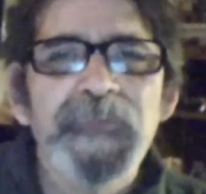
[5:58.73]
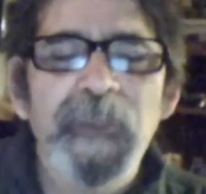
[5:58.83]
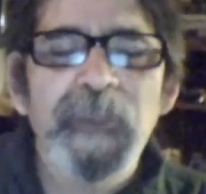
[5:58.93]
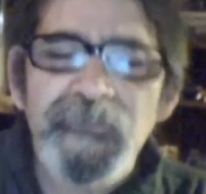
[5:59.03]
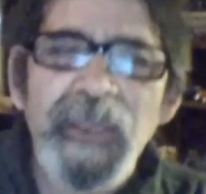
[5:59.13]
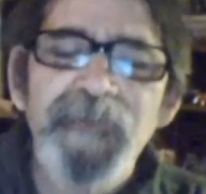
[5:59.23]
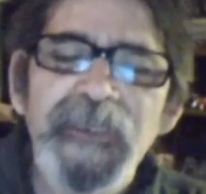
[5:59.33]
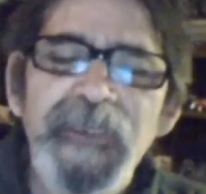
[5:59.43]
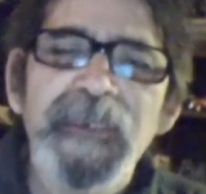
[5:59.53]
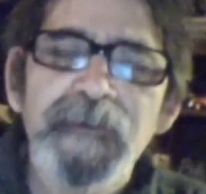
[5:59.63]
does
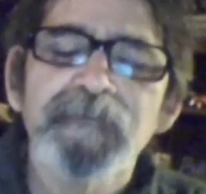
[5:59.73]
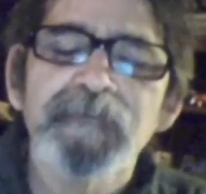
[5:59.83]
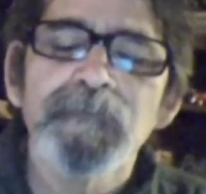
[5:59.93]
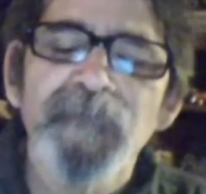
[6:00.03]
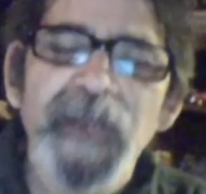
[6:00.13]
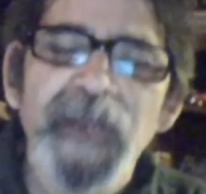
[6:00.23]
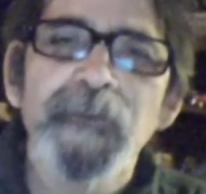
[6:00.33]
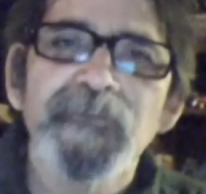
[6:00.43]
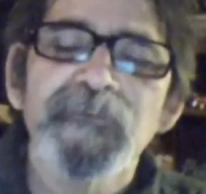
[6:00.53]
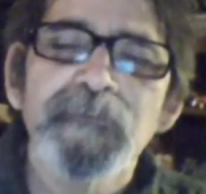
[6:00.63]
advocate
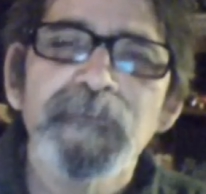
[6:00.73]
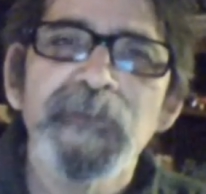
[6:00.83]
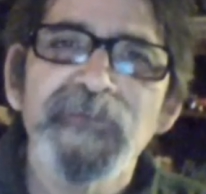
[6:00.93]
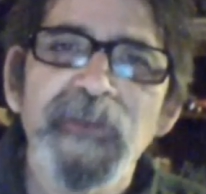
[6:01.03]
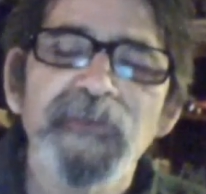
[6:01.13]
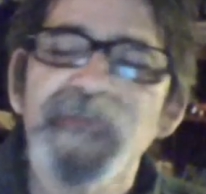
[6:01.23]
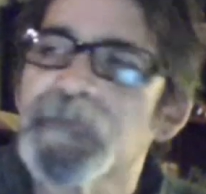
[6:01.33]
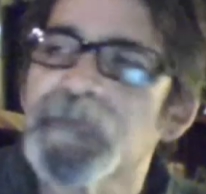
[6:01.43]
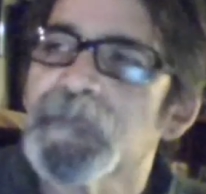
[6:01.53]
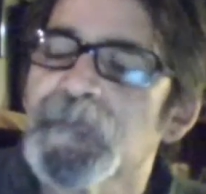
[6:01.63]
violence. He says
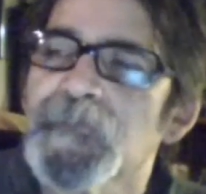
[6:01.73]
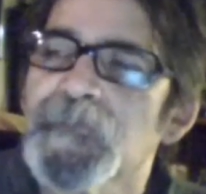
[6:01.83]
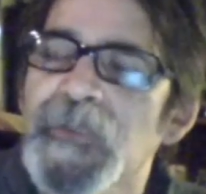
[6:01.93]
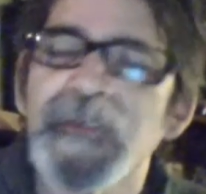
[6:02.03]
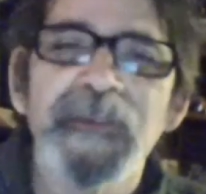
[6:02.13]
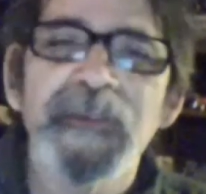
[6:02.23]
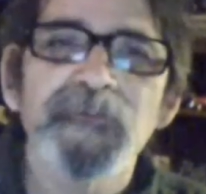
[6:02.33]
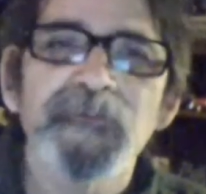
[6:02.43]
that in his